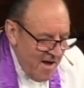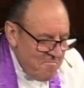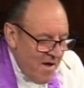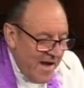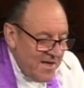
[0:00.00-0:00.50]

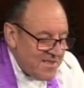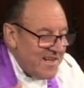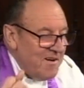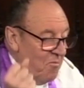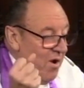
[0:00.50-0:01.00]

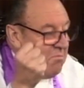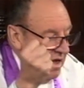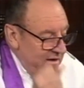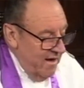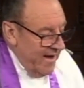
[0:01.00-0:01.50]
amazing
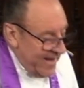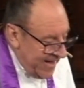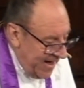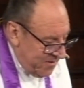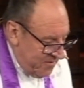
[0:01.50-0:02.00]
women like
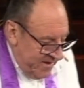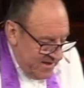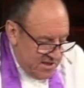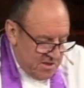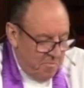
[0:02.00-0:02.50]

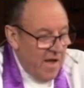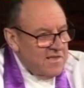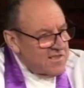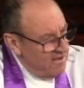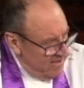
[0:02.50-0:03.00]
Catherine
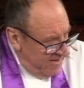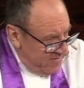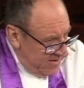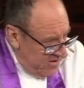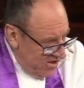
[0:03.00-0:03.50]
Spence are
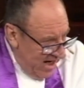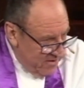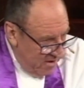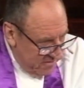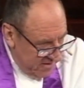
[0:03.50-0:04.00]
left in the
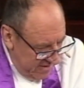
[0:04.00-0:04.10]
shadows.